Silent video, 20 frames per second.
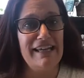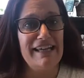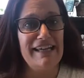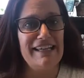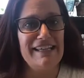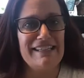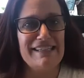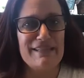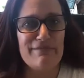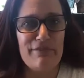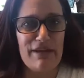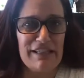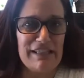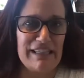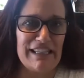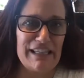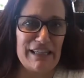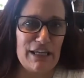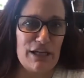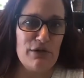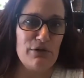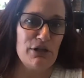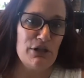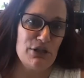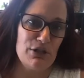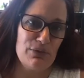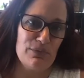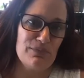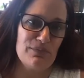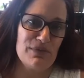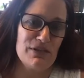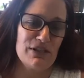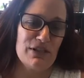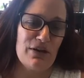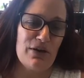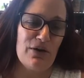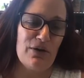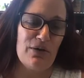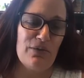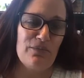is the best thing that you can do.
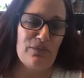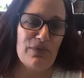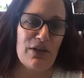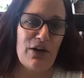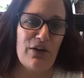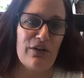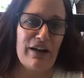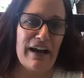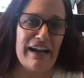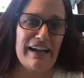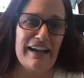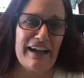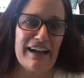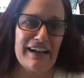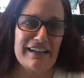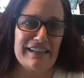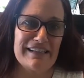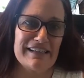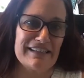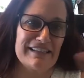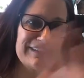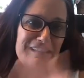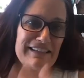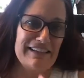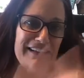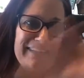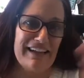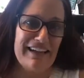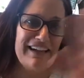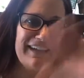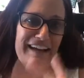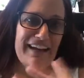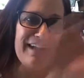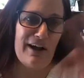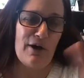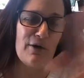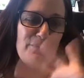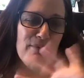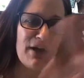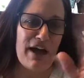So, all right, guys.
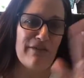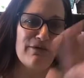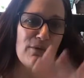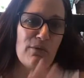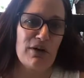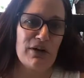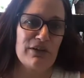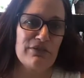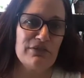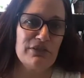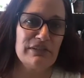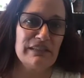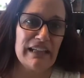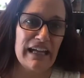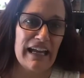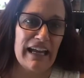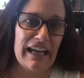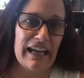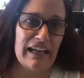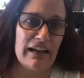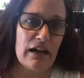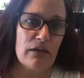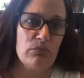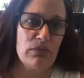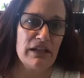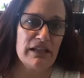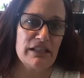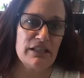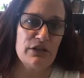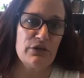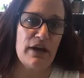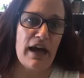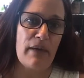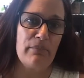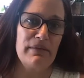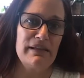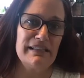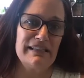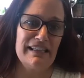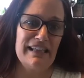Hope you have a wonderful day. God bless you.
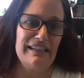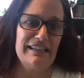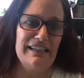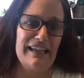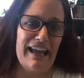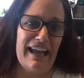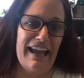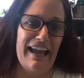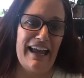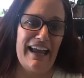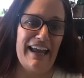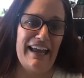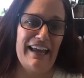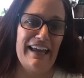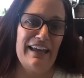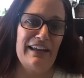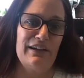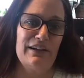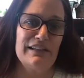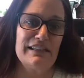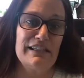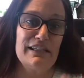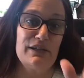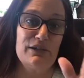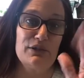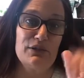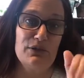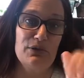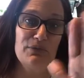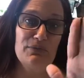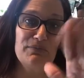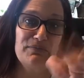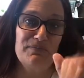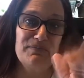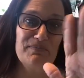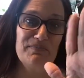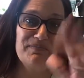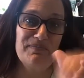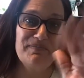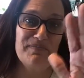Happy Sunday. And I'll see you soon.
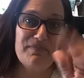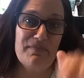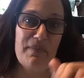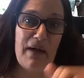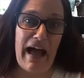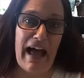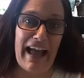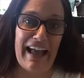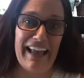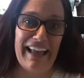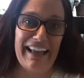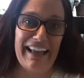Bye.